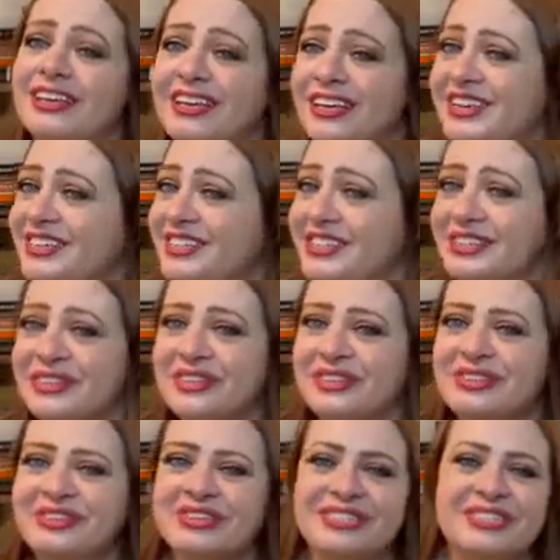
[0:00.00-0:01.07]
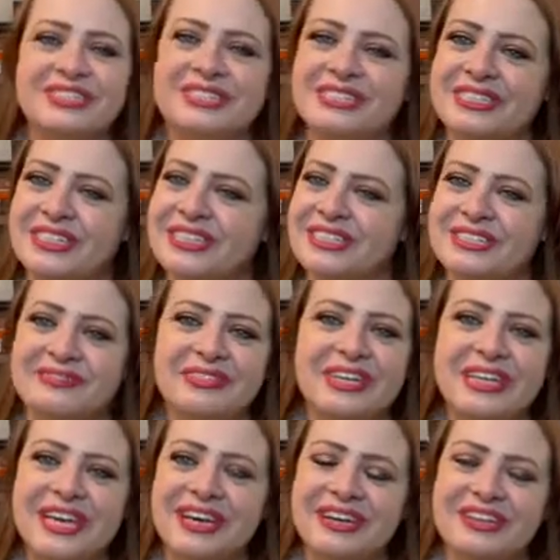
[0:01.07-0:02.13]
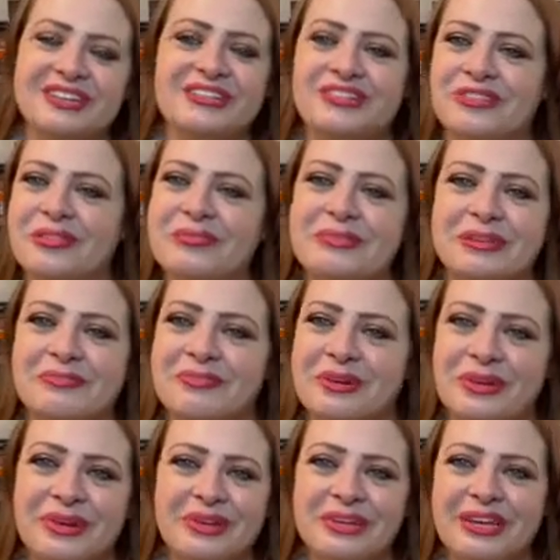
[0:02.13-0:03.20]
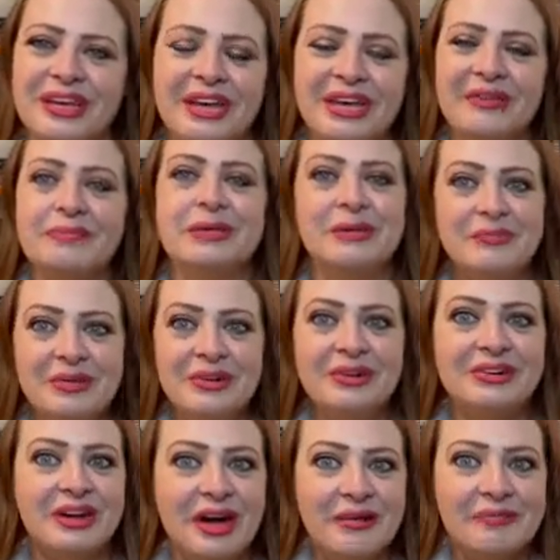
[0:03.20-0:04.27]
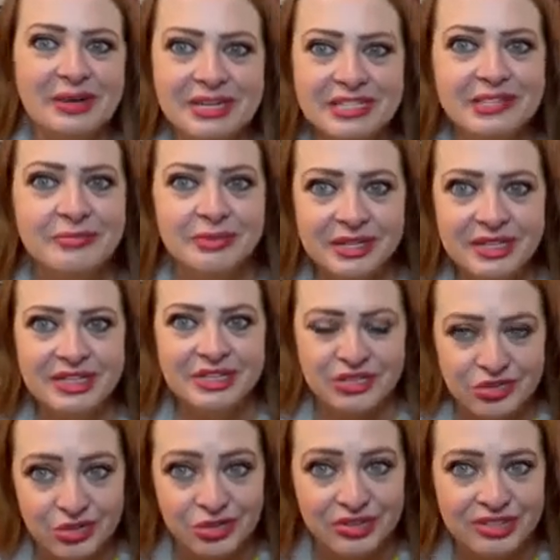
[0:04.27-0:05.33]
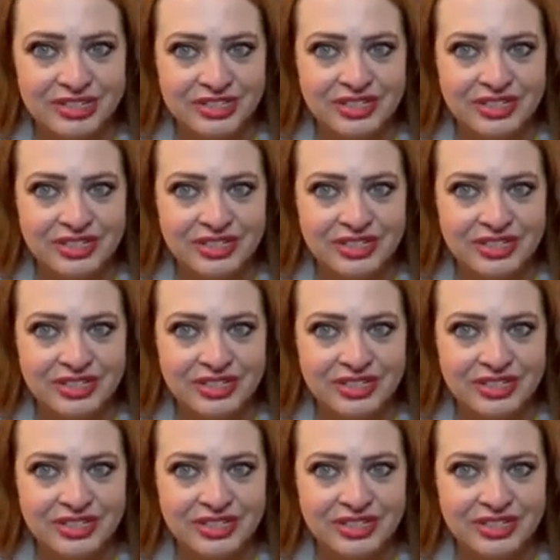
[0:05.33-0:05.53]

there's just things, we can't control people. People are not meant to be controlled.